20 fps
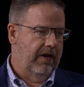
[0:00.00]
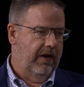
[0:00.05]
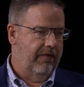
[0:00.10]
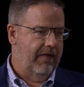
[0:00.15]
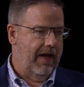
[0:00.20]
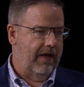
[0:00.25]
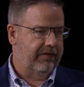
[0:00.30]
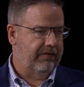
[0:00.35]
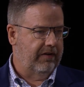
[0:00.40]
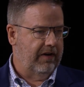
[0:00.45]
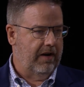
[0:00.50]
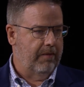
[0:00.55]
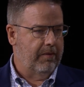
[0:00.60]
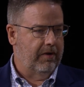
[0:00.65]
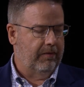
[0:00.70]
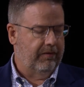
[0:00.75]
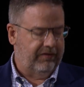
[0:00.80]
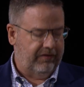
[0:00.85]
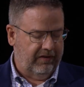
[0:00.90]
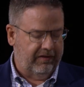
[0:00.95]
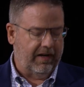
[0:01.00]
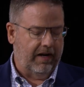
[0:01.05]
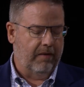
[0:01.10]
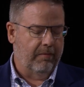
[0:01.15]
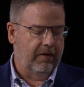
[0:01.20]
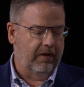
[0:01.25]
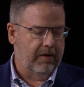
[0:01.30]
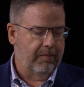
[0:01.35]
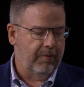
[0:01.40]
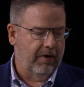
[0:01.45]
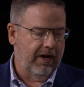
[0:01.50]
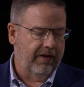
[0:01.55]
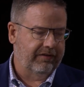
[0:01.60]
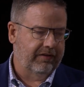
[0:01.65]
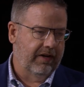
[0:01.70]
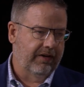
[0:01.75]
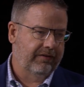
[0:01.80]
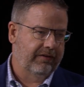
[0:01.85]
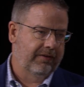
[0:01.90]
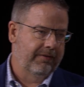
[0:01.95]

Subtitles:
in that sustainability process.